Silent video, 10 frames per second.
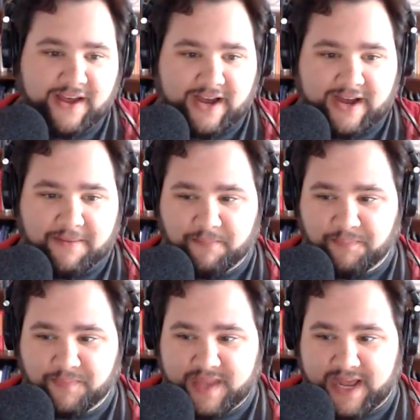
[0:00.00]

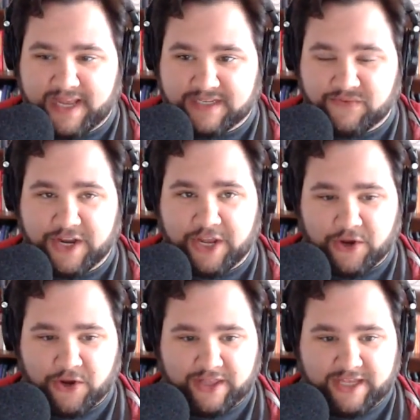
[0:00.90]
that is
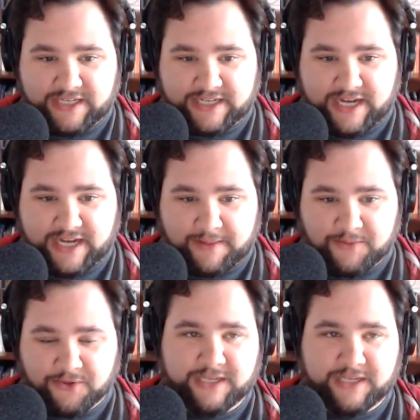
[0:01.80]
very early adoptery.